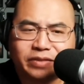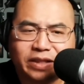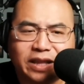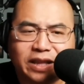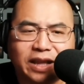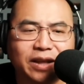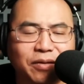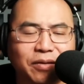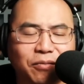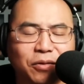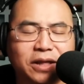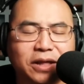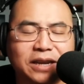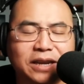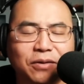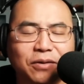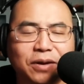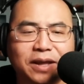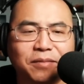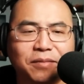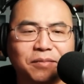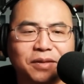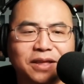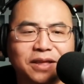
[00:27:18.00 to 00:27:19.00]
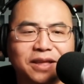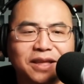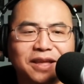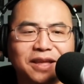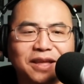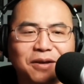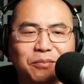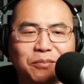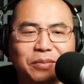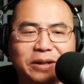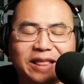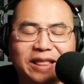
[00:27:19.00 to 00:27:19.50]
Well, anyway,
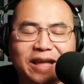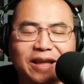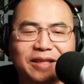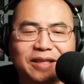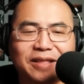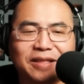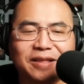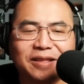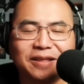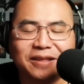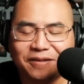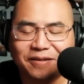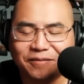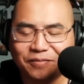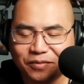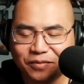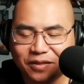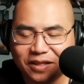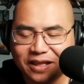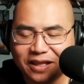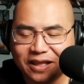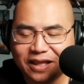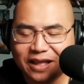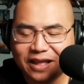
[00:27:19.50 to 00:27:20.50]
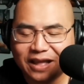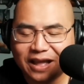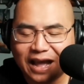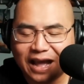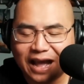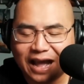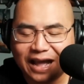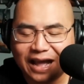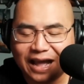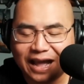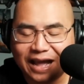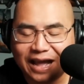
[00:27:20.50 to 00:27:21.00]
but that.
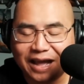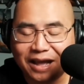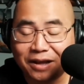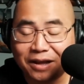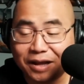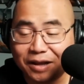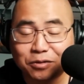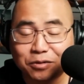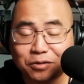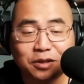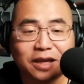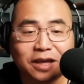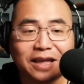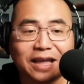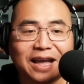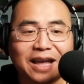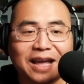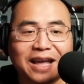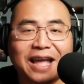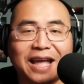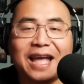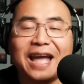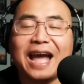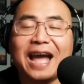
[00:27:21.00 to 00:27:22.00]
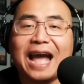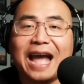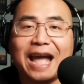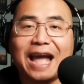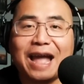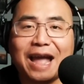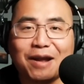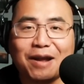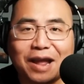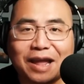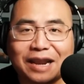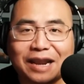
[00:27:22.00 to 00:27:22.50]
I was like,
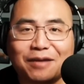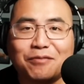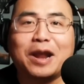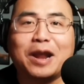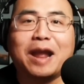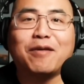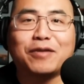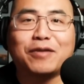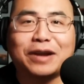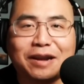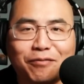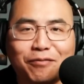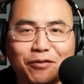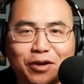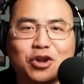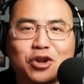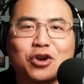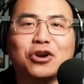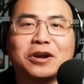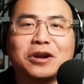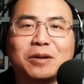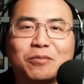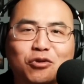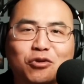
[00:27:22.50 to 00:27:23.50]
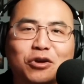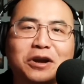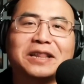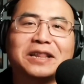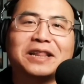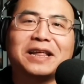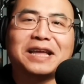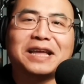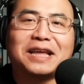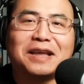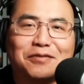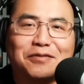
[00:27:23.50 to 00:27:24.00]
at every turn, I'm trying to
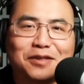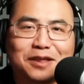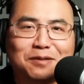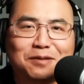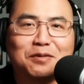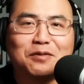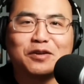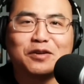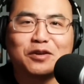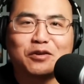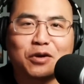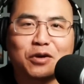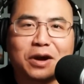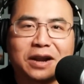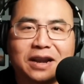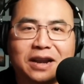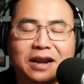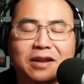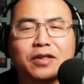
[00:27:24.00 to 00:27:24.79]
like give this movie credit.